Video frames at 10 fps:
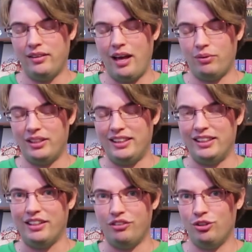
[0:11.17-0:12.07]
That one is
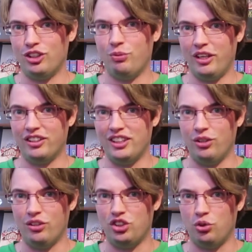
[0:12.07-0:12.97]
easy. If you just want to
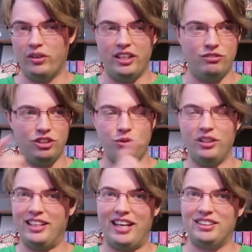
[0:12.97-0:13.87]
continue the story, do
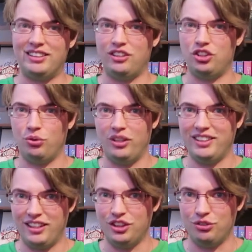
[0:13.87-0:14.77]
the classes that the story
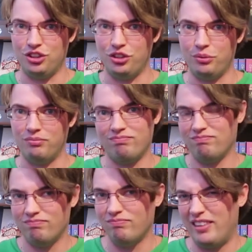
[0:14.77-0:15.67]
tells you to do.
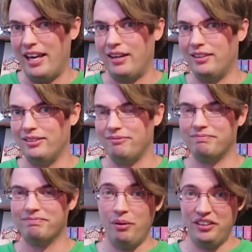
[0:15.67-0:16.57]
The end.
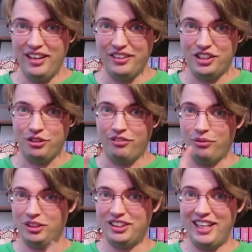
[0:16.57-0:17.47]
But the other two, if
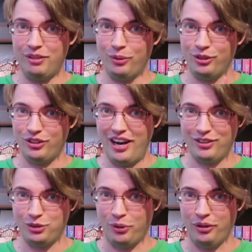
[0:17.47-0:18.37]
you want stat points or
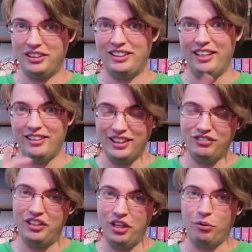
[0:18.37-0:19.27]
house points, this
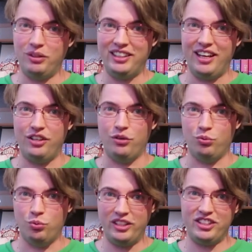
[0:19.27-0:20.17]
video will tell you
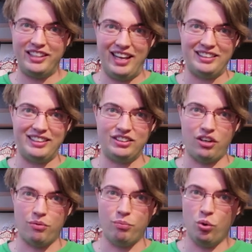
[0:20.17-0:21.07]
which classes
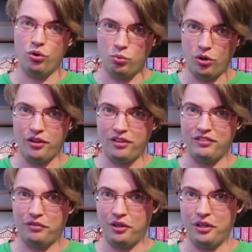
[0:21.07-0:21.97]
are more worth
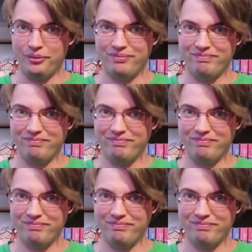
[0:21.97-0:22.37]
it for you.